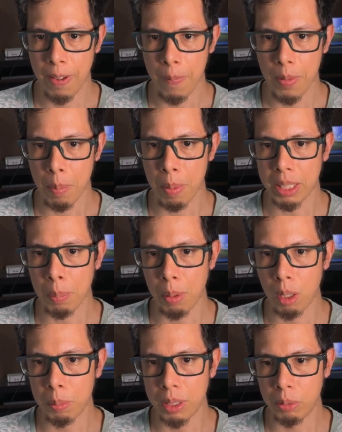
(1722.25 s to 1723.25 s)
But the
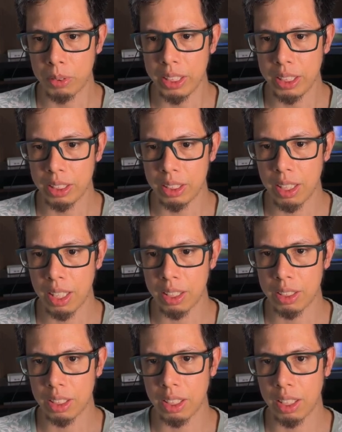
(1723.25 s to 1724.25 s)
problem of this is
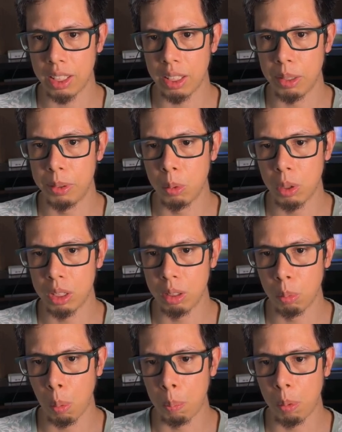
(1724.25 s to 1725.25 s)
that if you want to
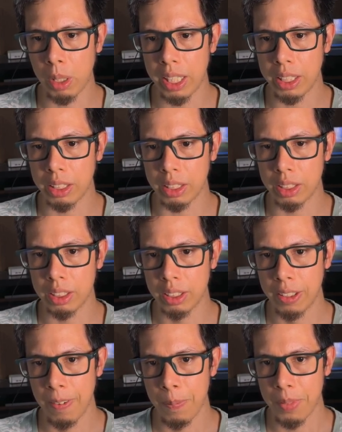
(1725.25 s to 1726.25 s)
populate it,
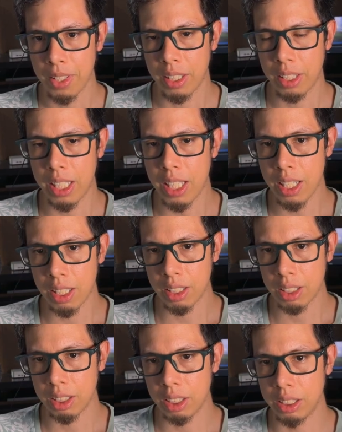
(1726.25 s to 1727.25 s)

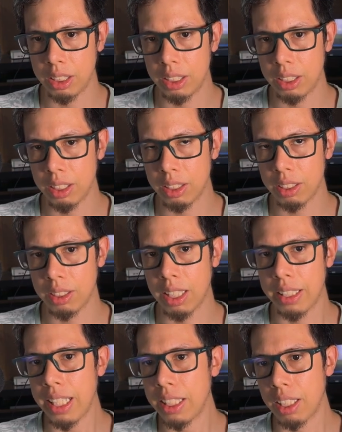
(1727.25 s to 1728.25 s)
here is the
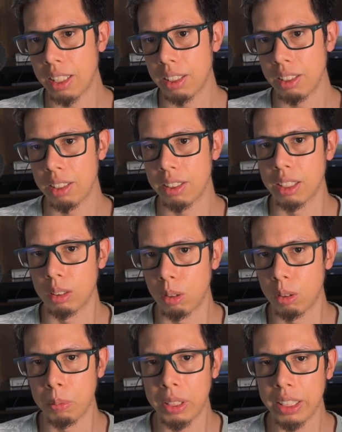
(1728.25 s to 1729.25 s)
data, the source
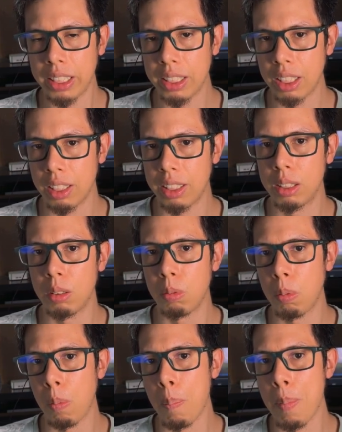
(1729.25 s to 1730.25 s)
of the data need to
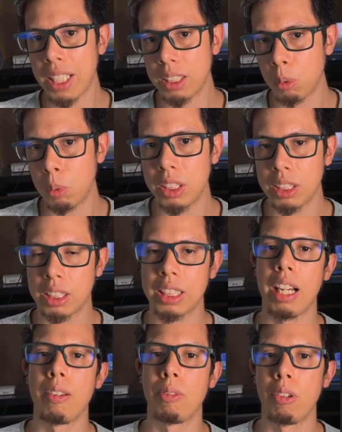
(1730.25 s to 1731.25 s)
match with
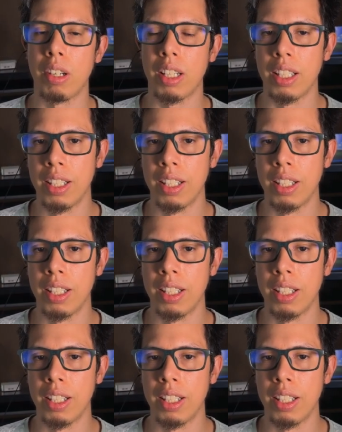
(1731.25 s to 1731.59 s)
Cypher